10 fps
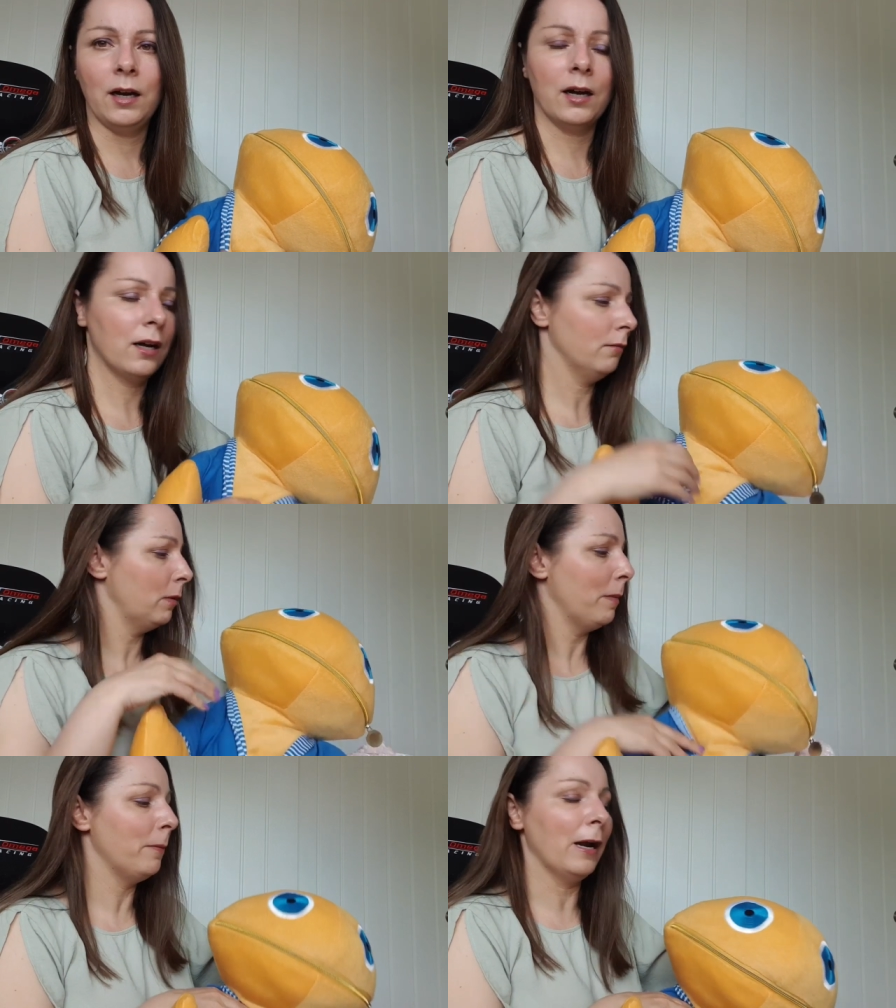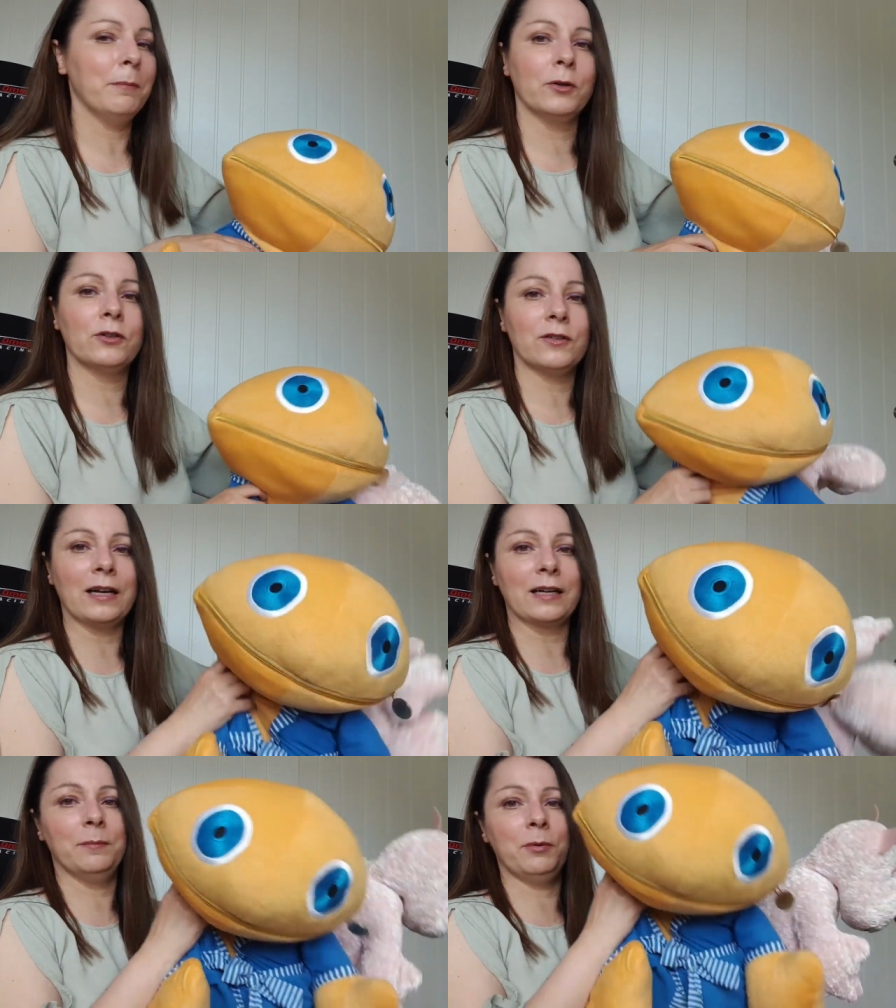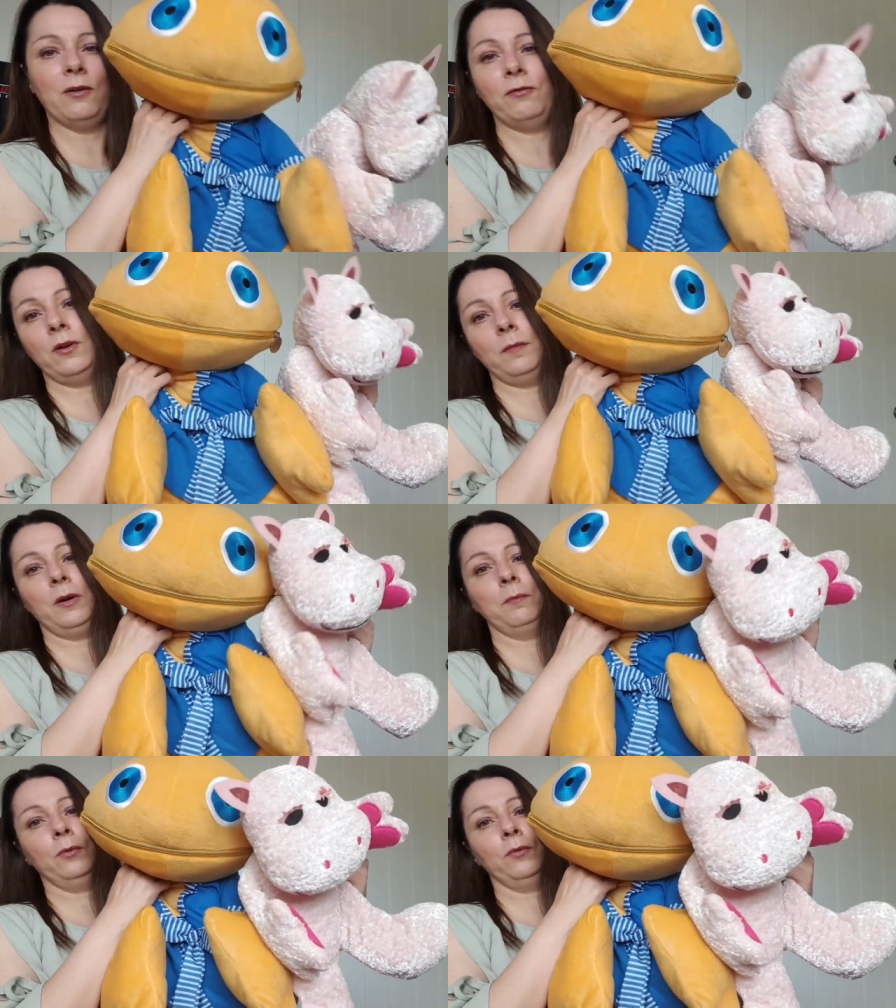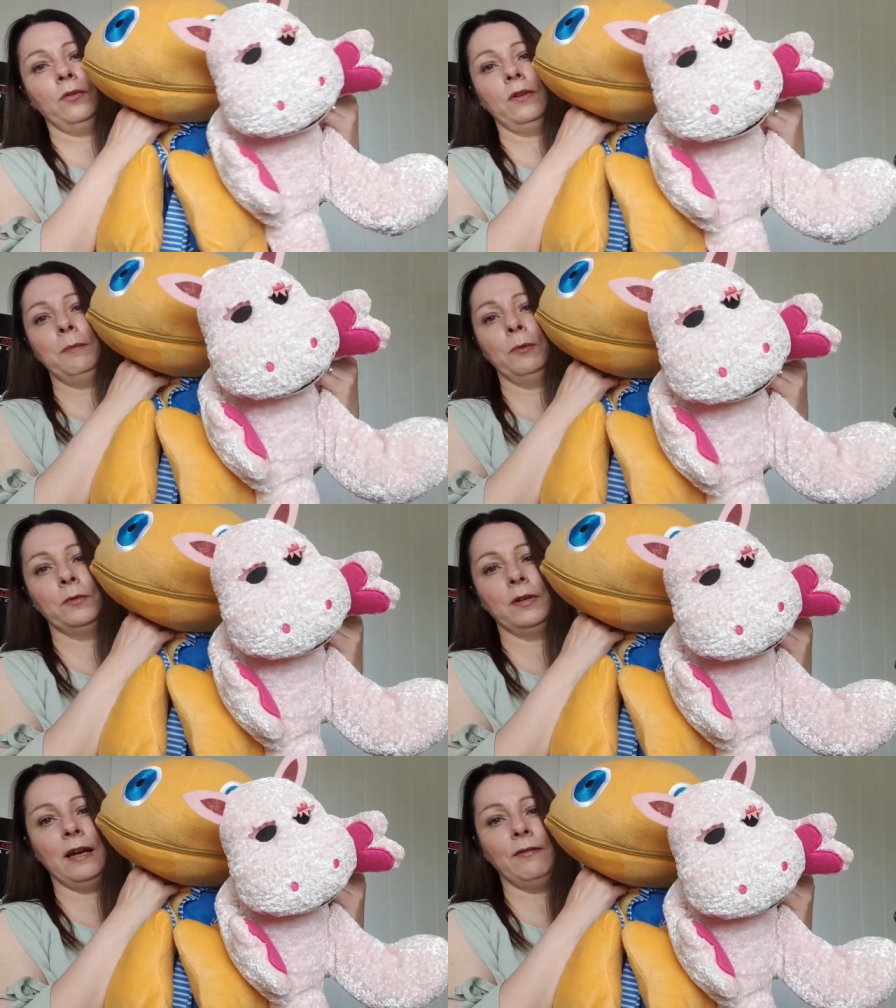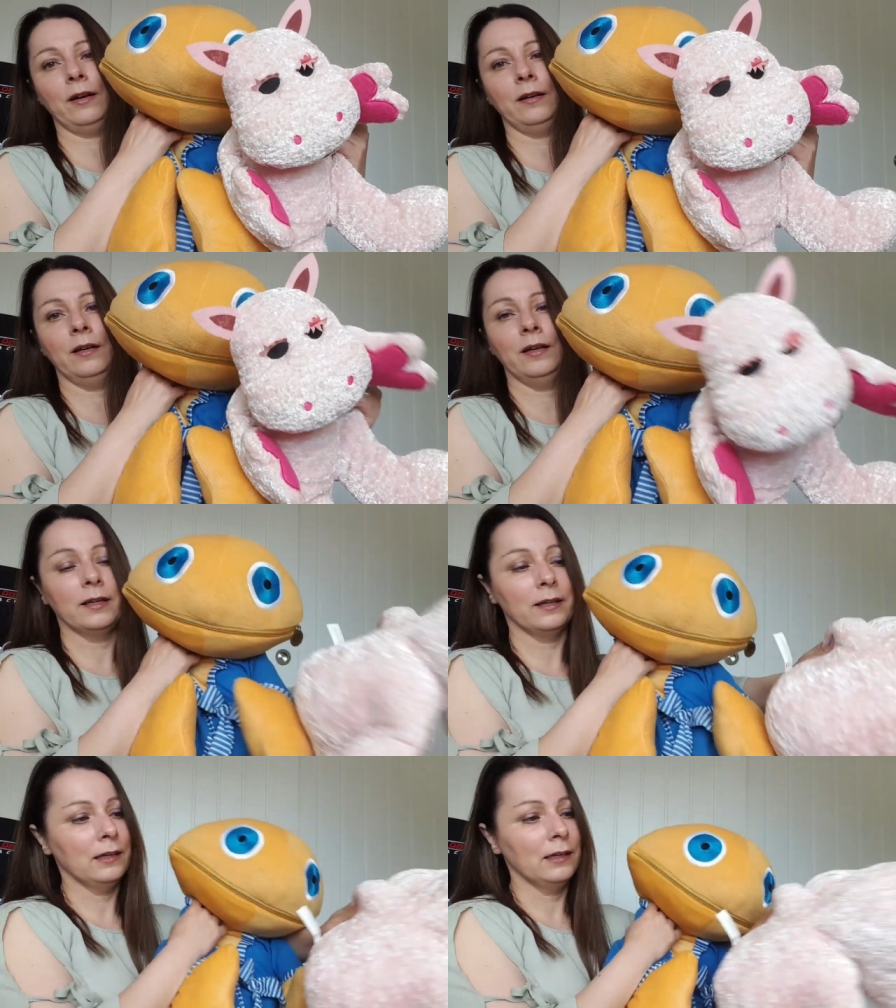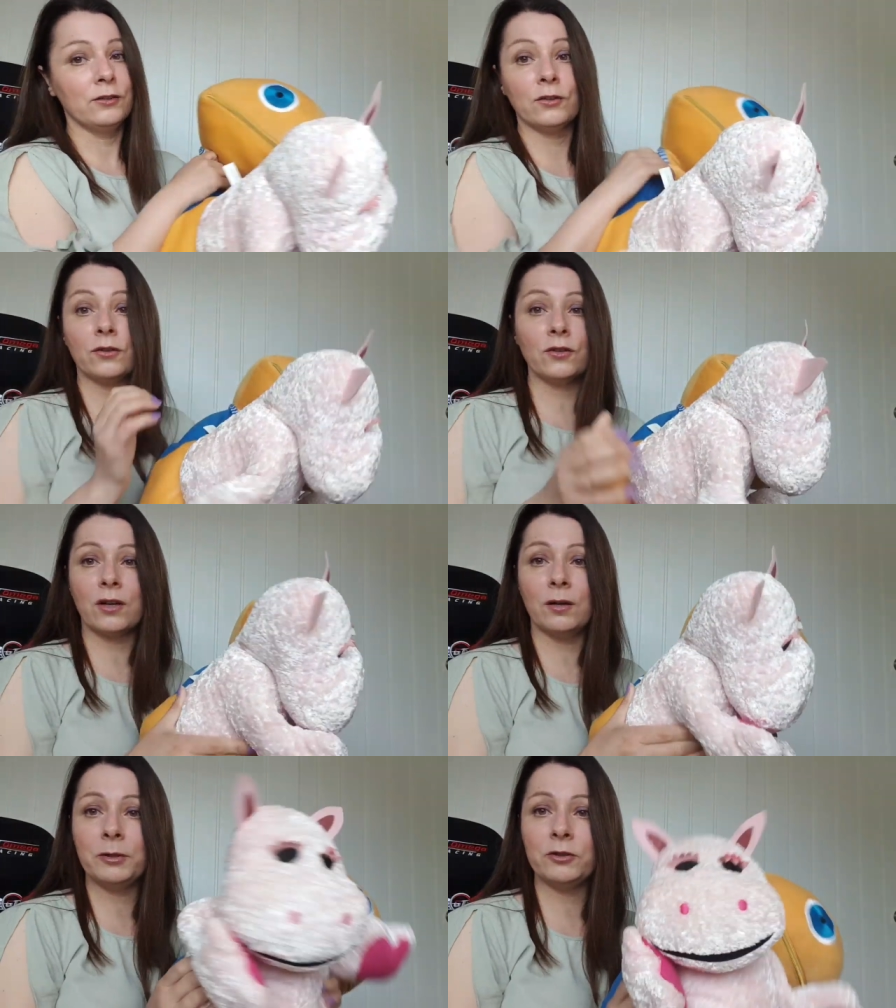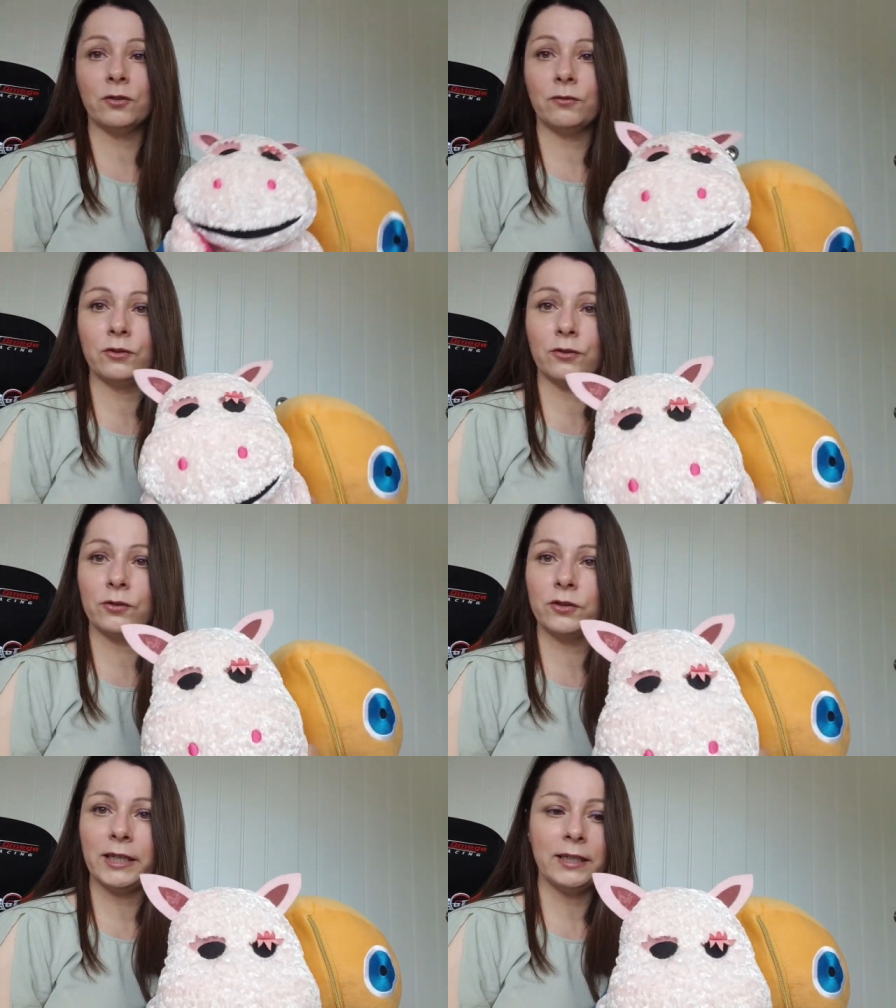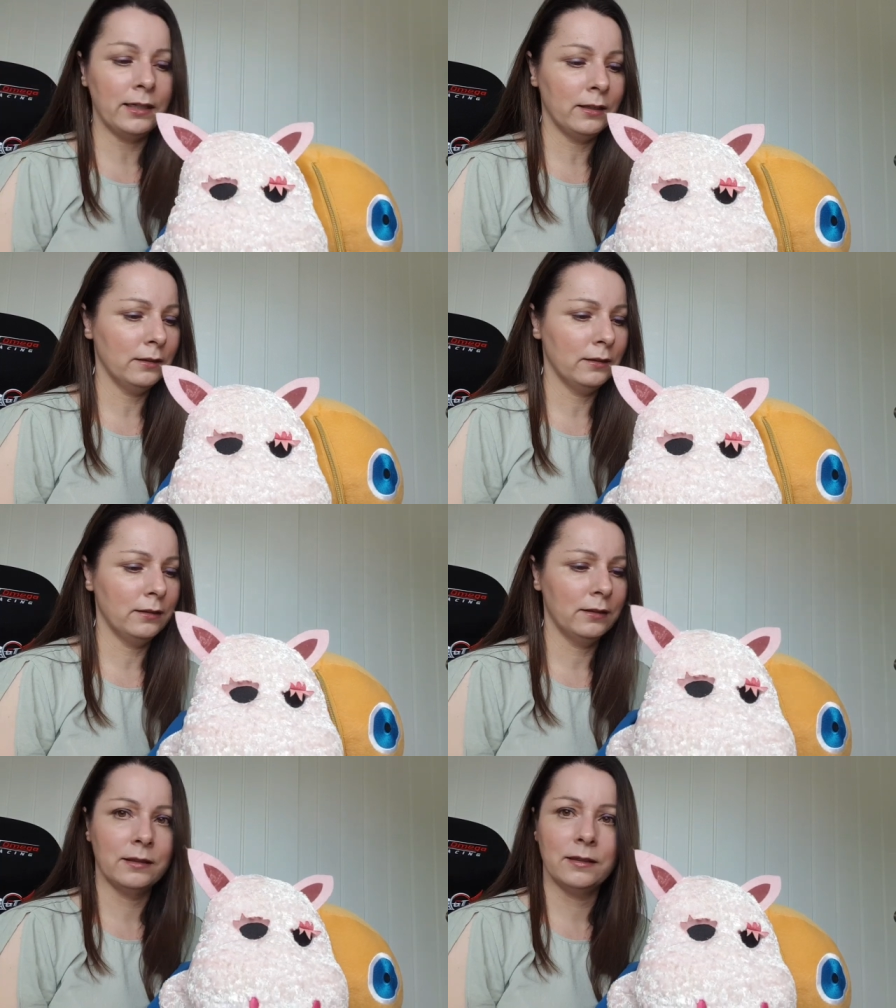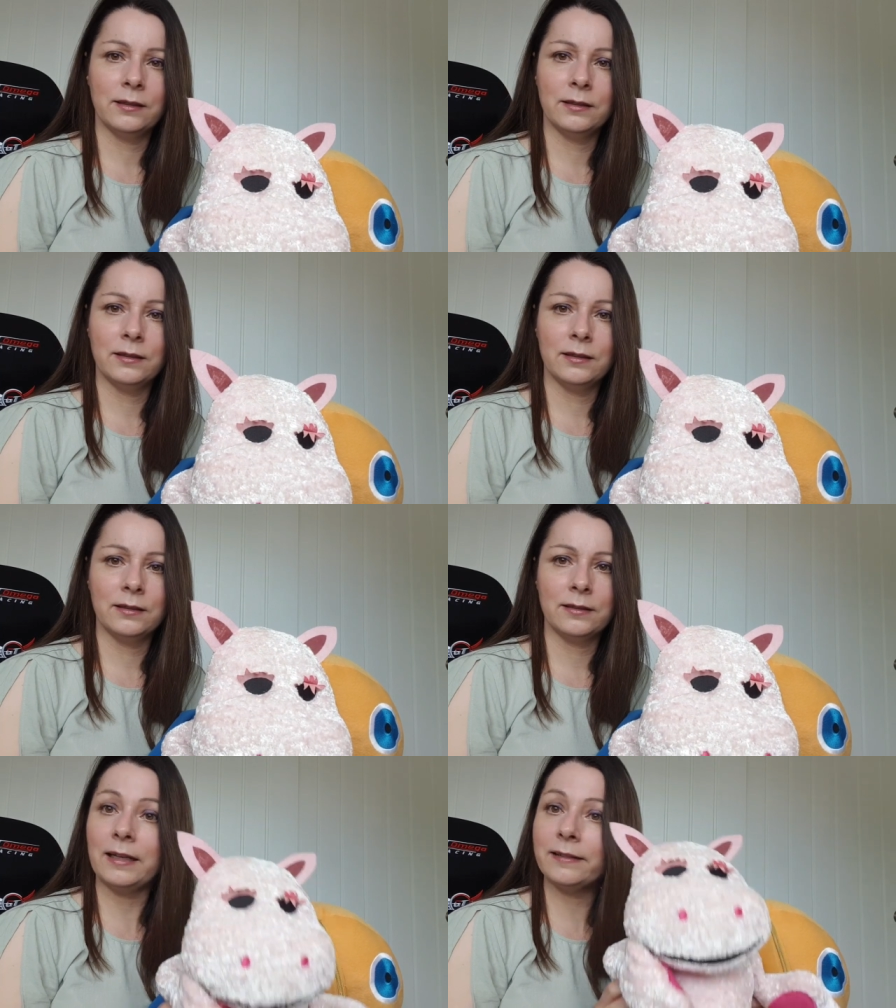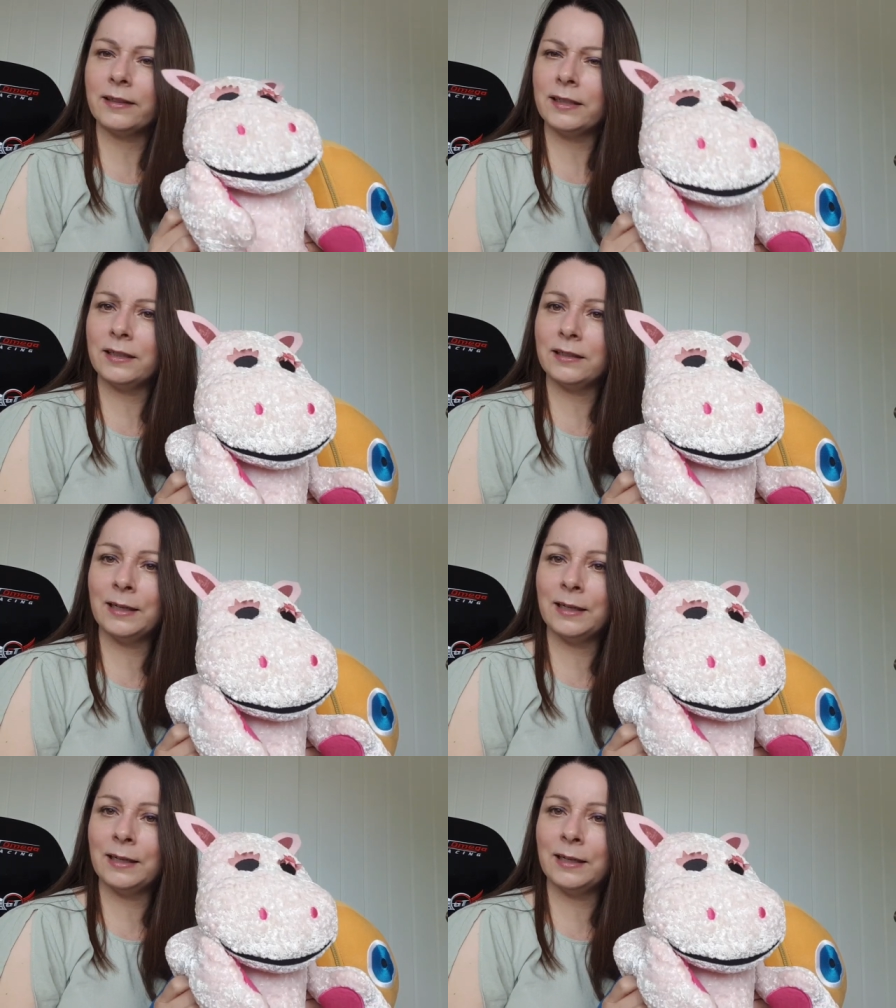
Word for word: I can't remember how much exactly, but I thought I might bundle them up together George has got to be short for Georgina, doesn't it?